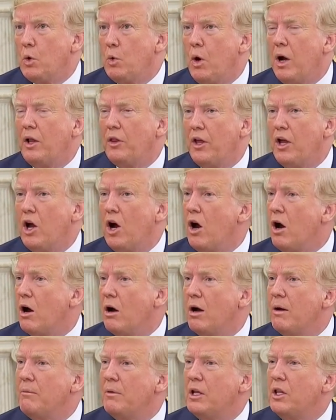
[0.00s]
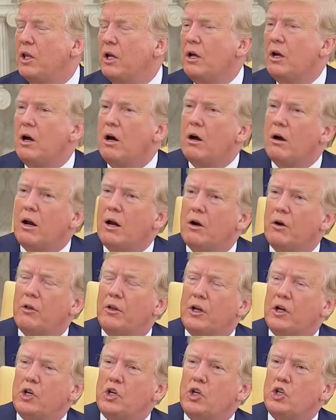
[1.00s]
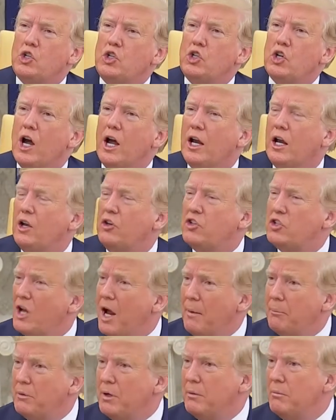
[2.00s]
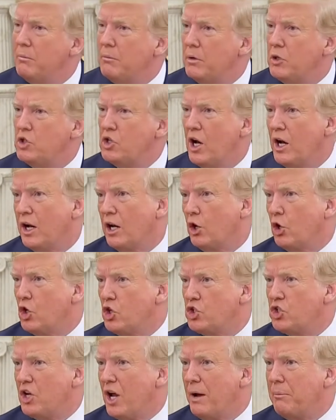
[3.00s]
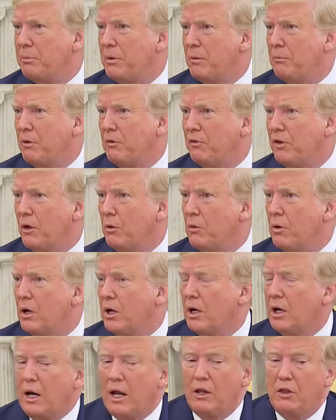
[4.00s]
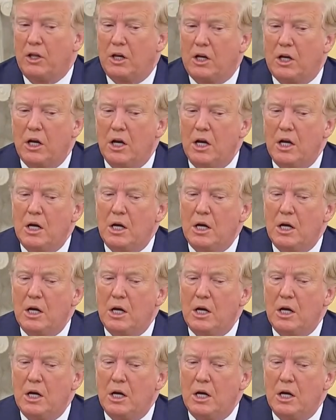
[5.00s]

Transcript: been doing? Well, they are. I mean, they are. I don't think China stopped them. China could stop them if they wanted. I think,